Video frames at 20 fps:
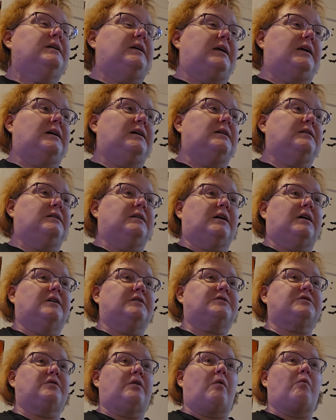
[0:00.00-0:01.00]
And
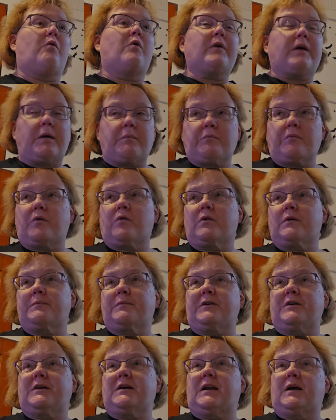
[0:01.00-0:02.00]
so I won't get bored,
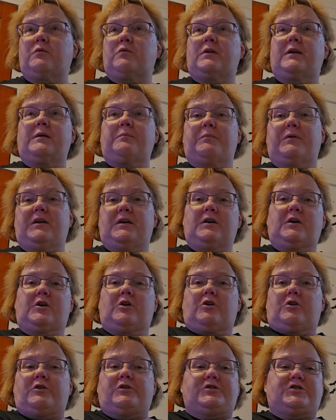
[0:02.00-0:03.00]
but yet I want to be
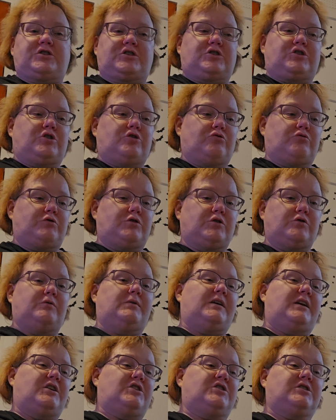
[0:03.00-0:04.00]
encouraged to do
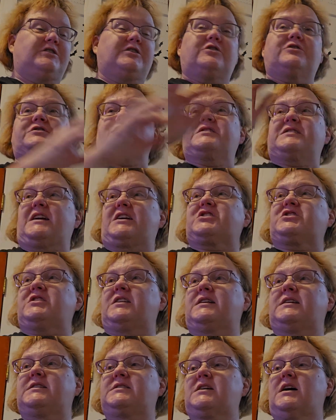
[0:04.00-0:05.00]
each little section
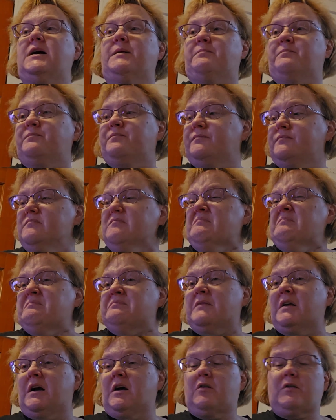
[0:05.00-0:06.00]
at a time.
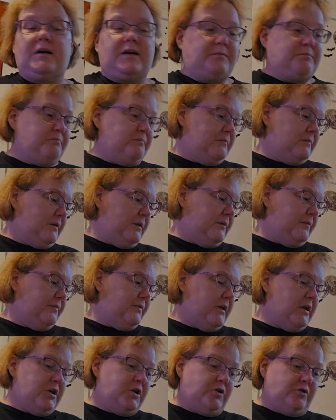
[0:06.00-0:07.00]
All right.
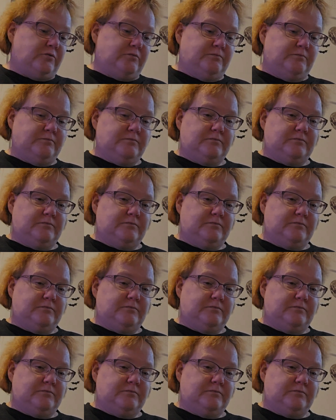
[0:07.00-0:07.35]
Thank you.